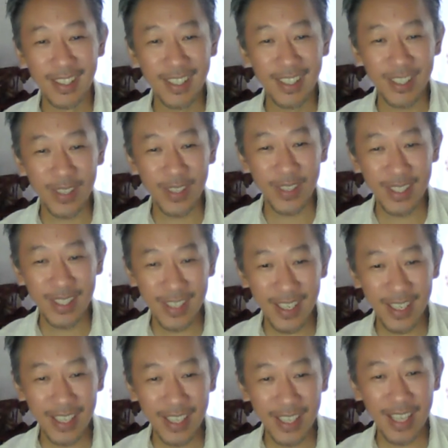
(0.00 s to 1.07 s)
So this
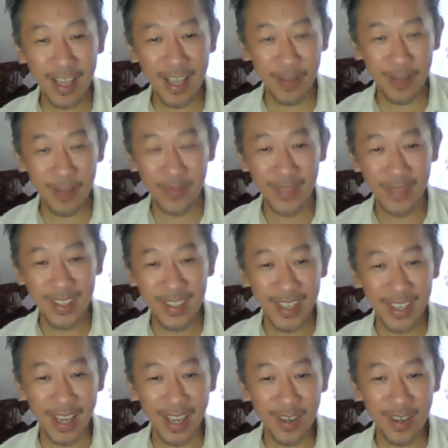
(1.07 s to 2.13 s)
journey time,
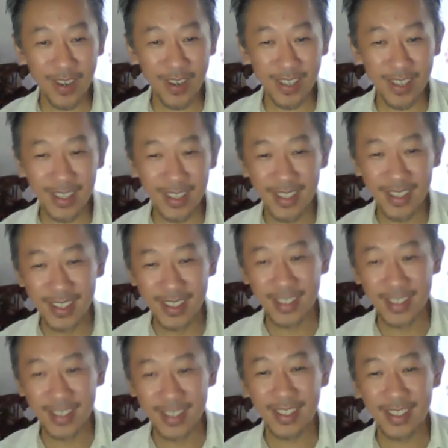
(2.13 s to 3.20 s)
hang on,
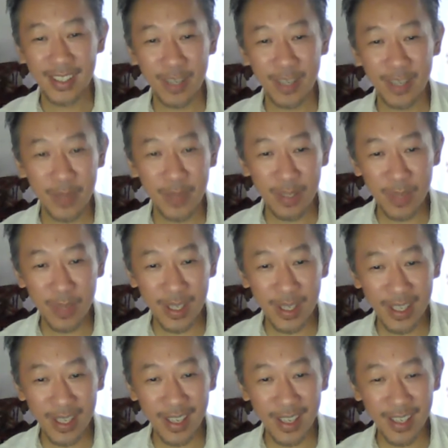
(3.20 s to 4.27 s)

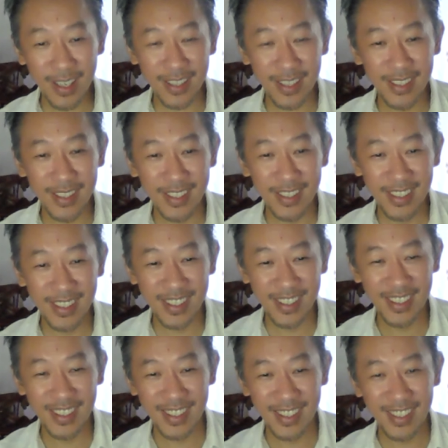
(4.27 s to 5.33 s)
Namasmarana.
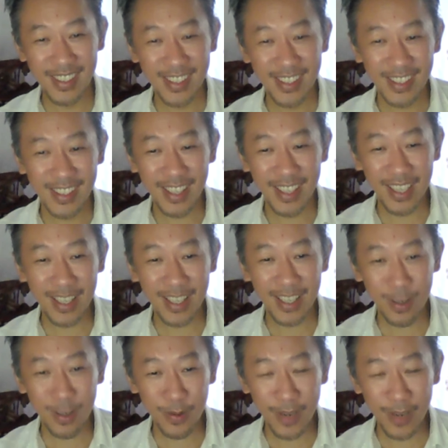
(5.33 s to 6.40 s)
That's how
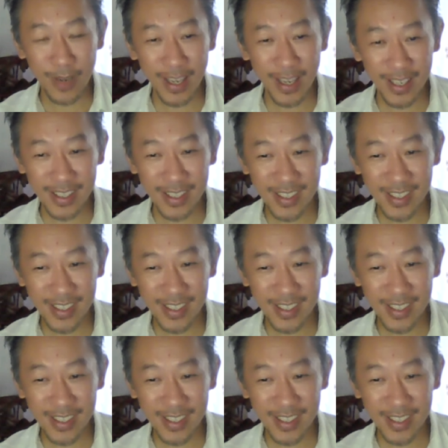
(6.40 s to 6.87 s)
you write.